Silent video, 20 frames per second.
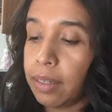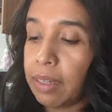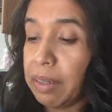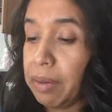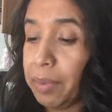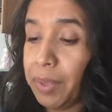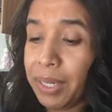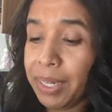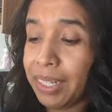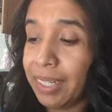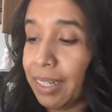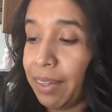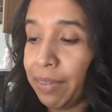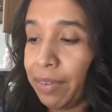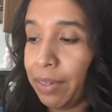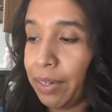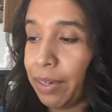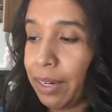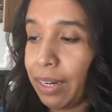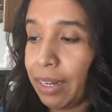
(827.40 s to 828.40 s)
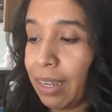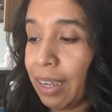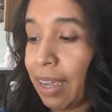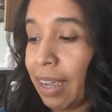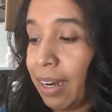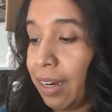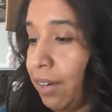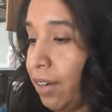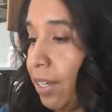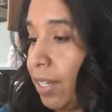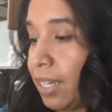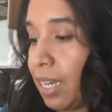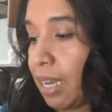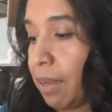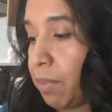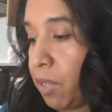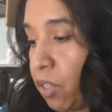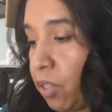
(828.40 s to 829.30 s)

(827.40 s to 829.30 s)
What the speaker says: I hope you guys had a great time.